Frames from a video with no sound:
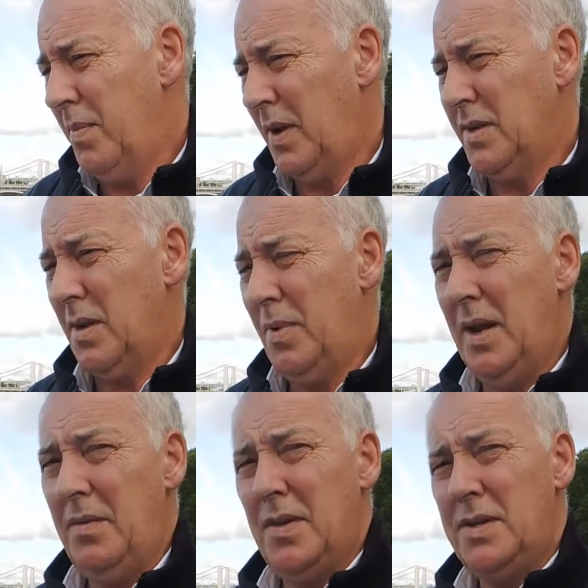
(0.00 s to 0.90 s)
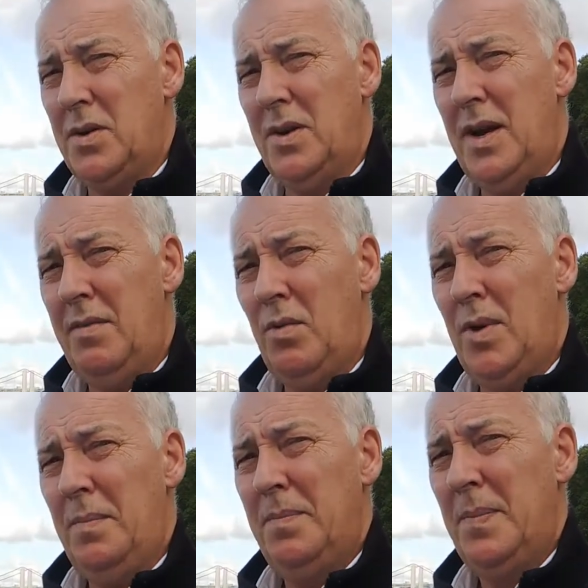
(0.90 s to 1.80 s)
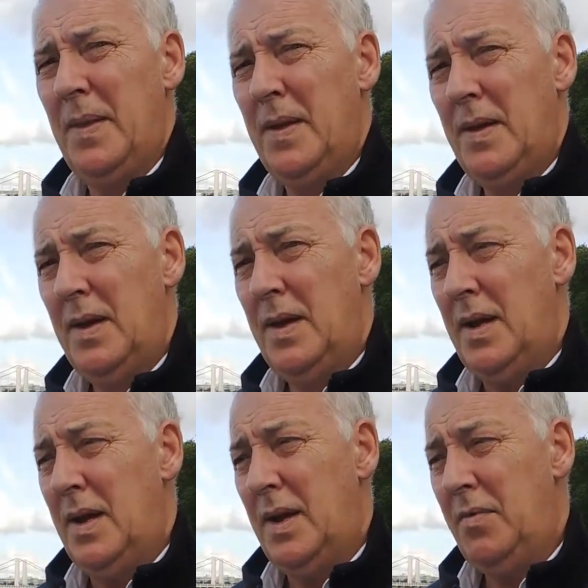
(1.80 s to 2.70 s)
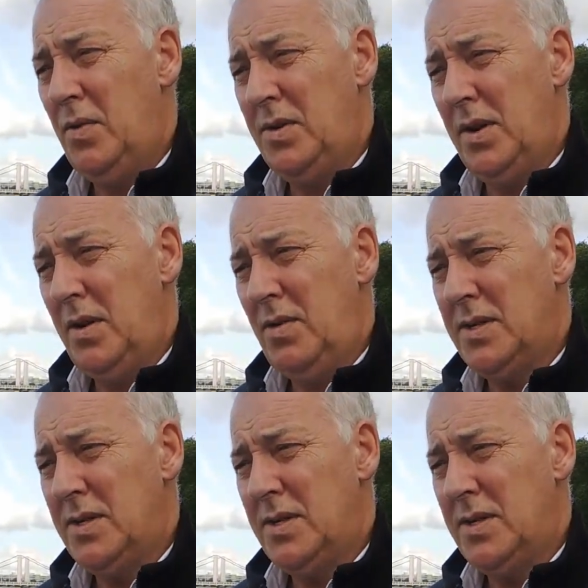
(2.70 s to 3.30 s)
because I believe there's good in everyone, and unfortunately there